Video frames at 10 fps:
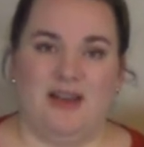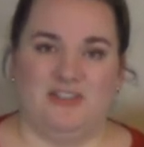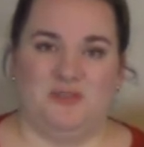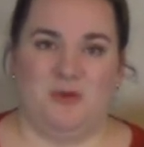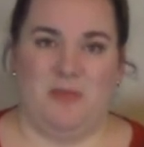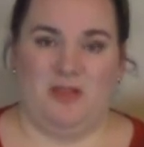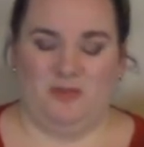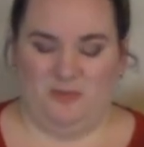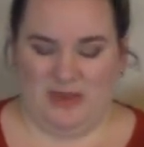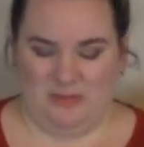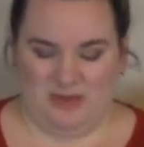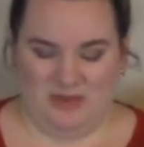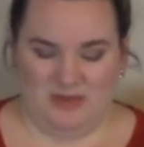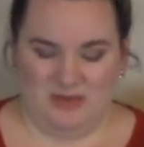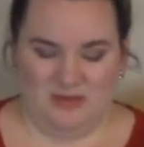And I just want my little
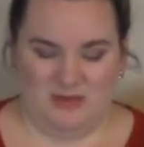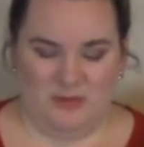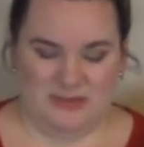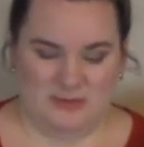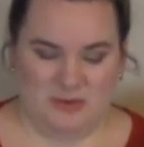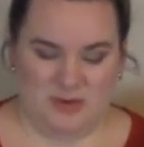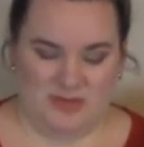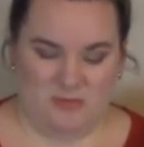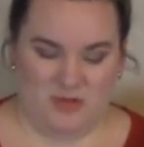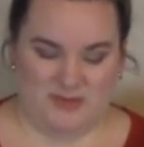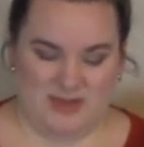baby. I want to be with him all the